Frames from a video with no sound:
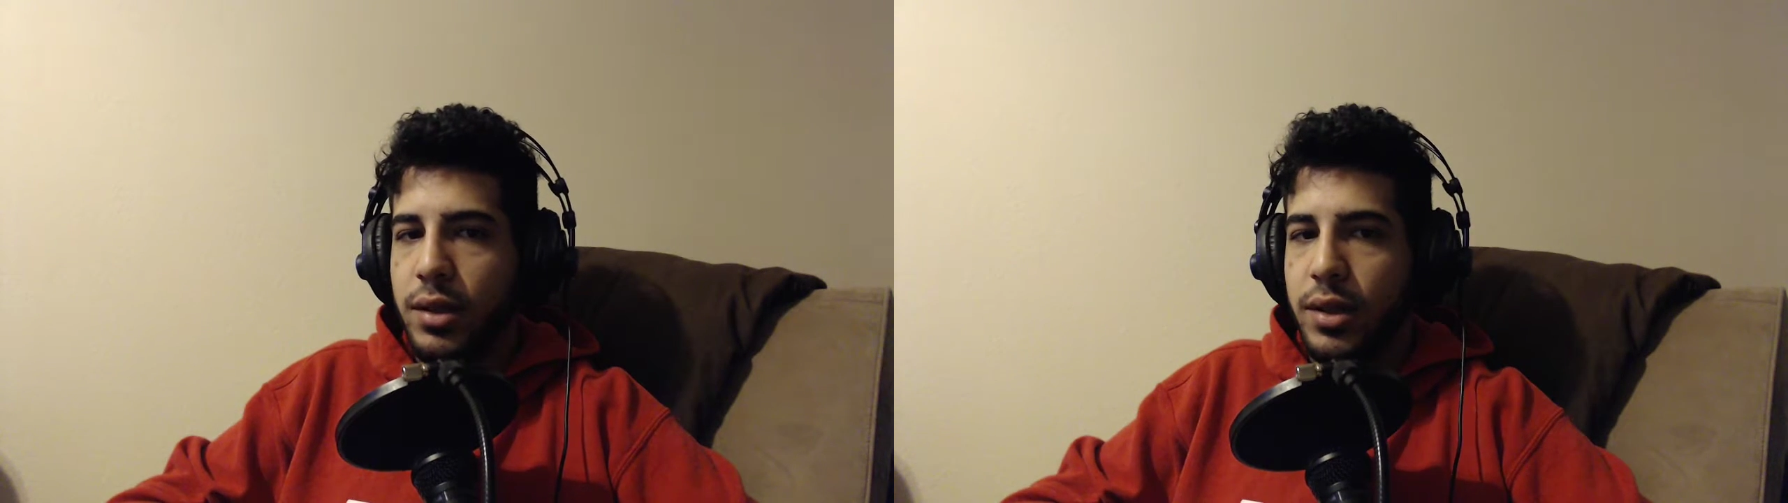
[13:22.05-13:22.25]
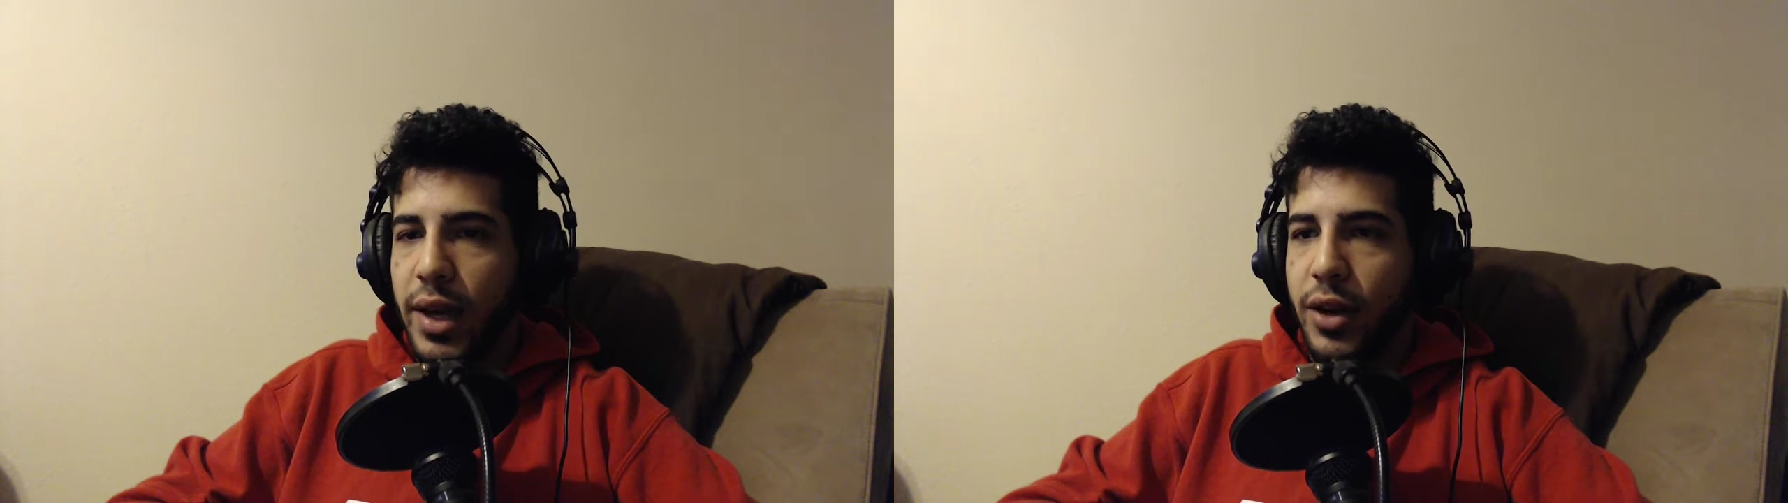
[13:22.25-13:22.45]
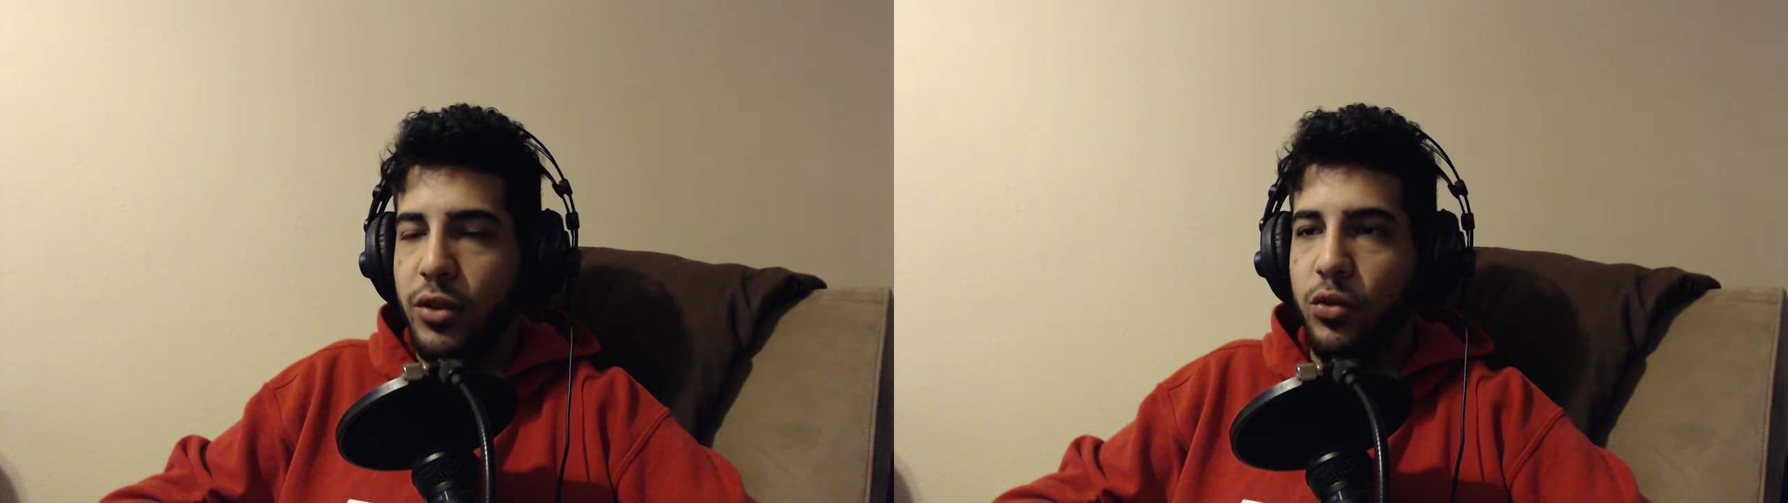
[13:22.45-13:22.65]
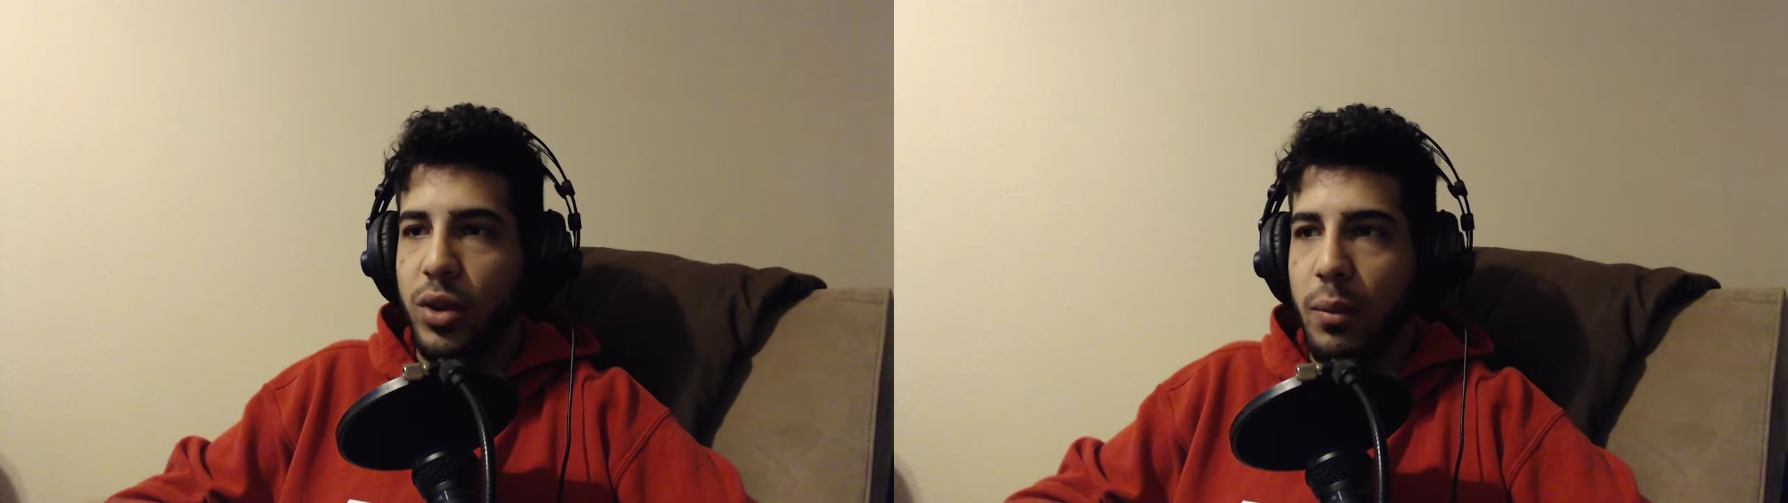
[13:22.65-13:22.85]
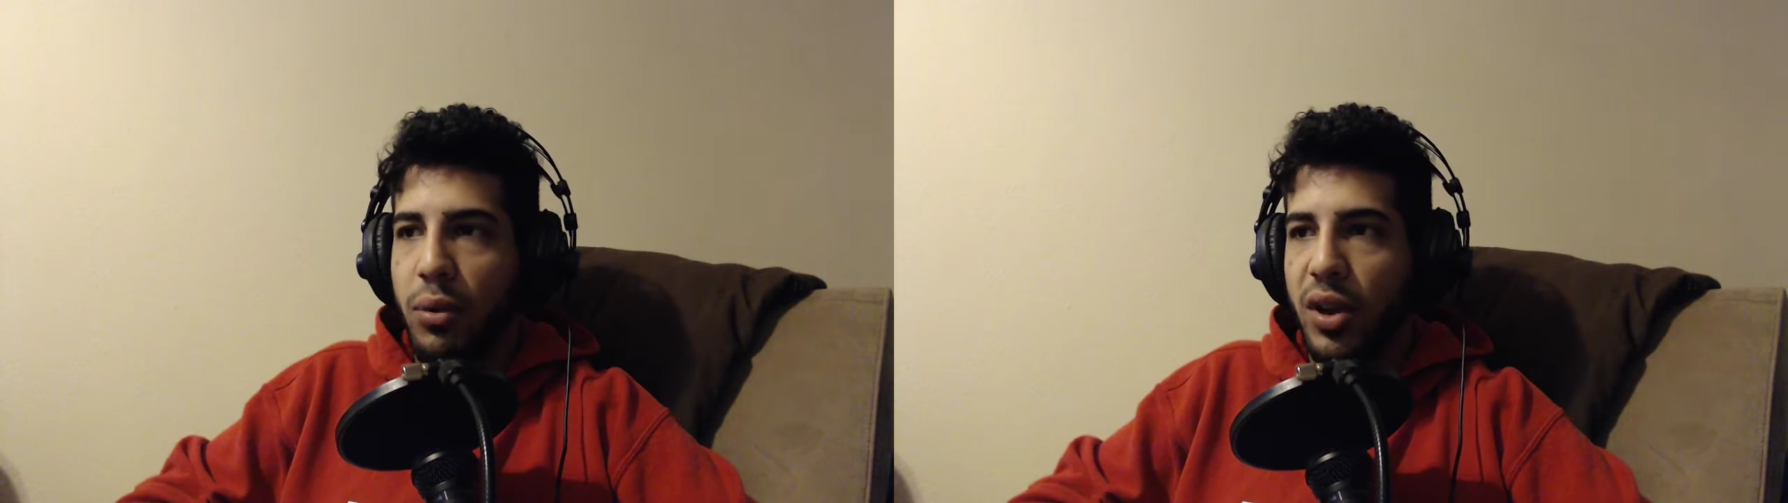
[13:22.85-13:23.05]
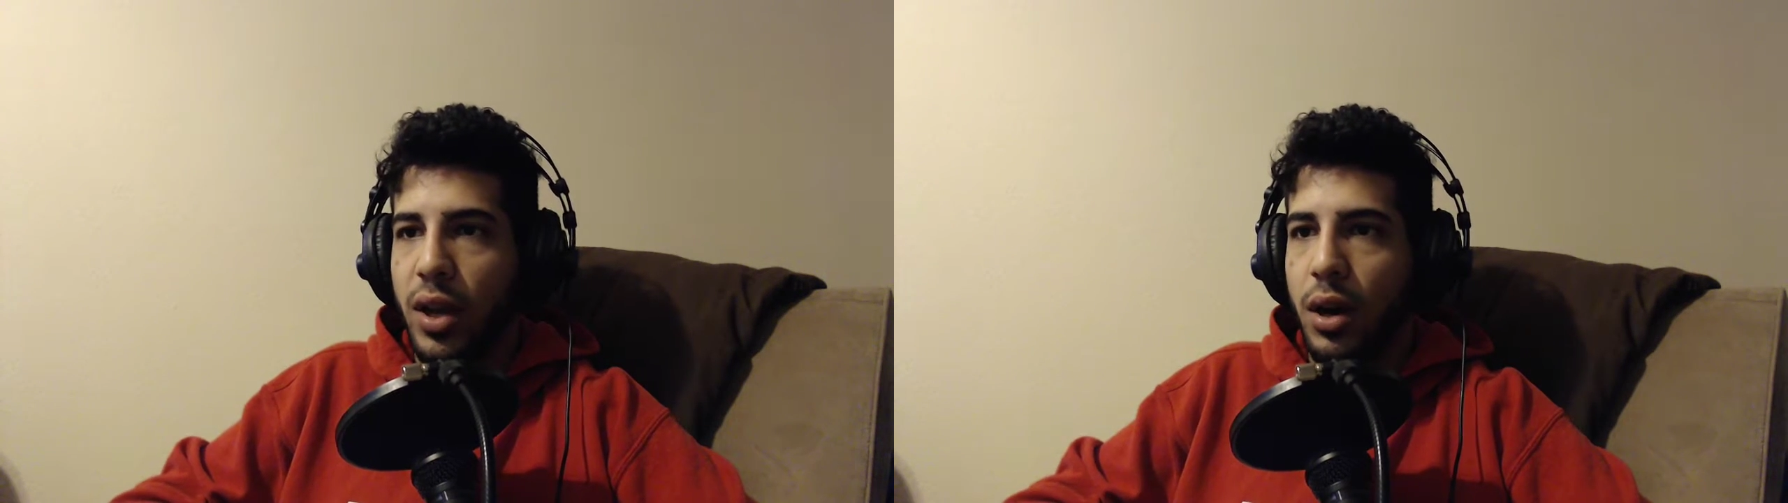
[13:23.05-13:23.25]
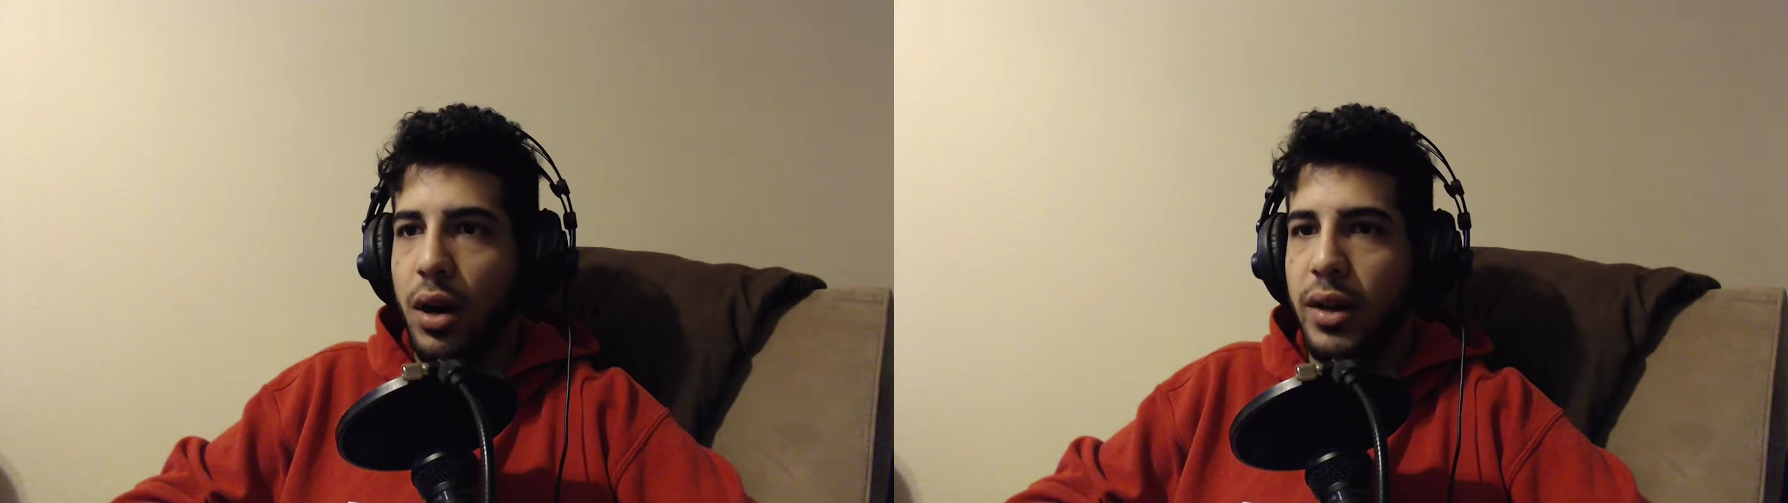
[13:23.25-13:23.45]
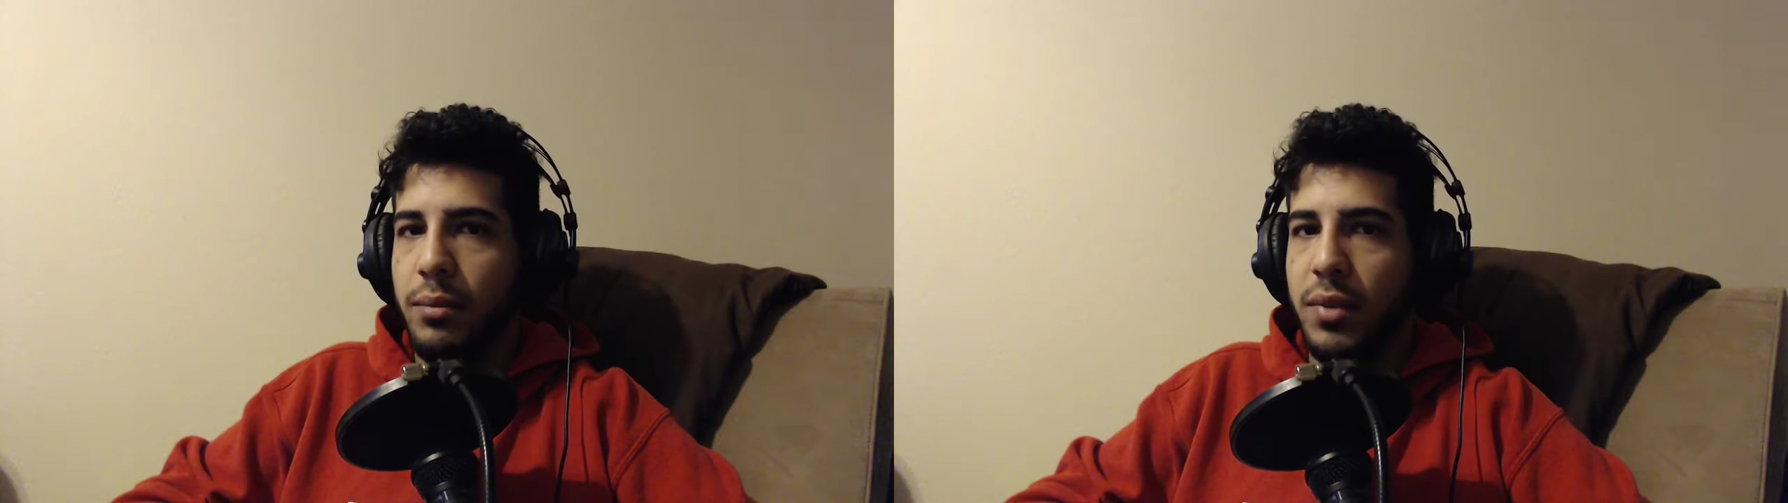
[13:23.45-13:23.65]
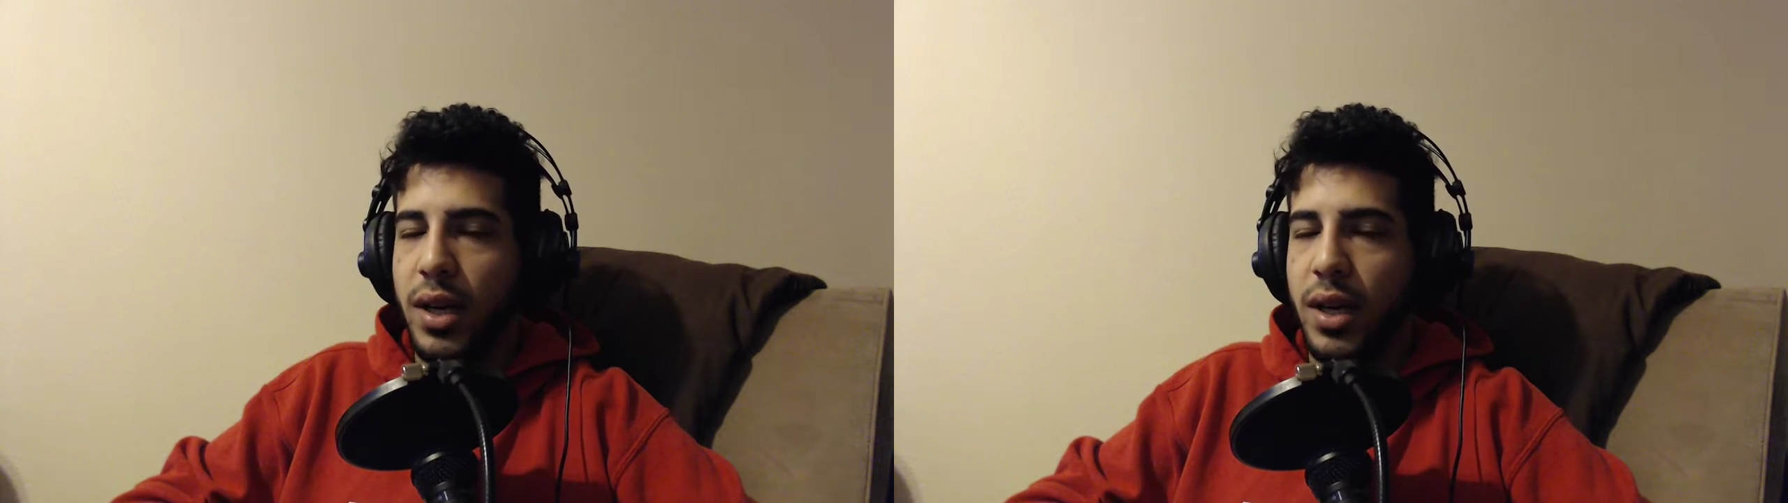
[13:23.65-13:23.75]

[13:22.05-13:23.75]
Terrion was really putting it on him.